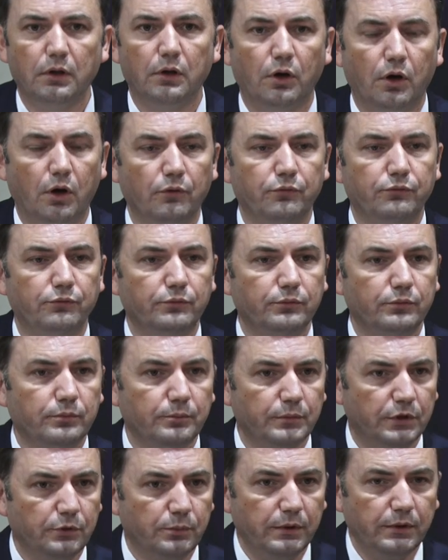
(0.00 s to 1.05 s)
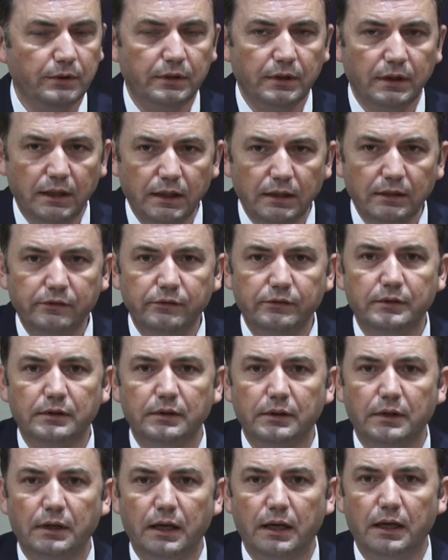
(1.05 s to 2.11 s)
of between the East
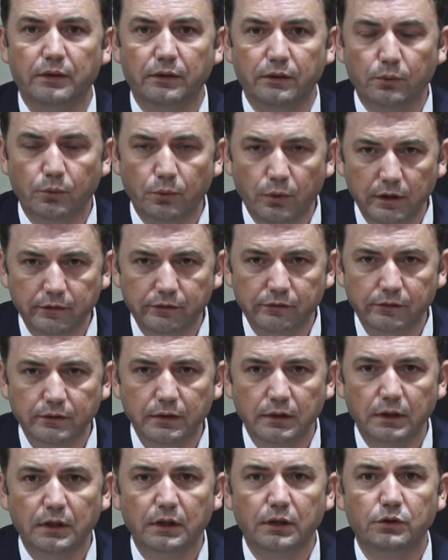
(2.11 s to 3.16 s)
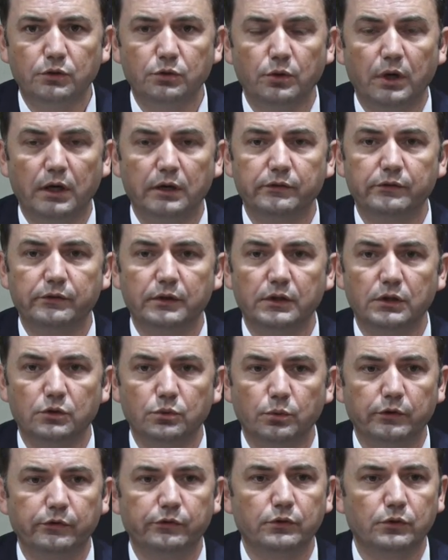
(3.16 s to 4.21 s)
and the West, to us it
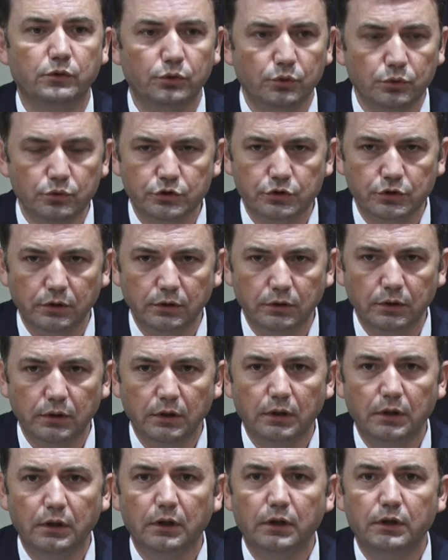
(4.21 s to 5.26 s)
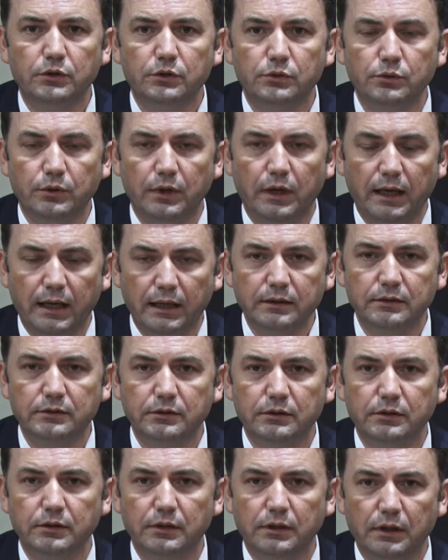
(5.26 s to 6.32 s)
was crucial to
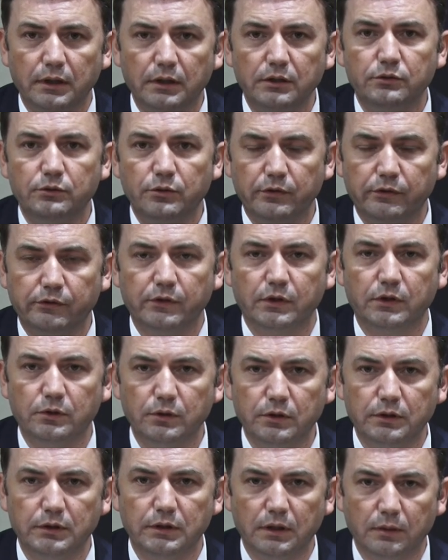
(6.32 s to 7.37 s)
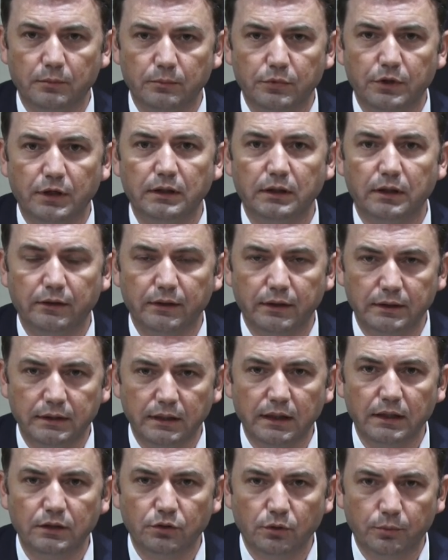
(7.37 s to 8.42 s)
enter into the security umbrella that
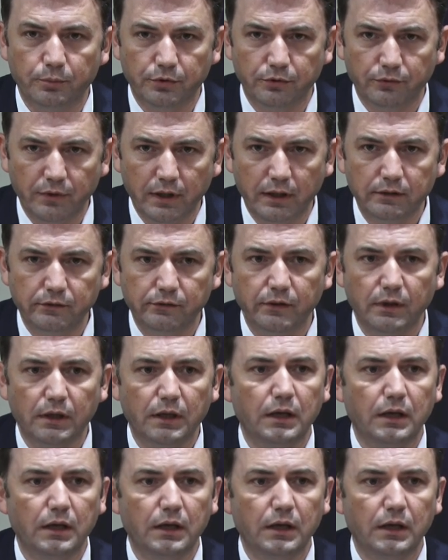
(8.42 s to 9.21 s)
NATO provides,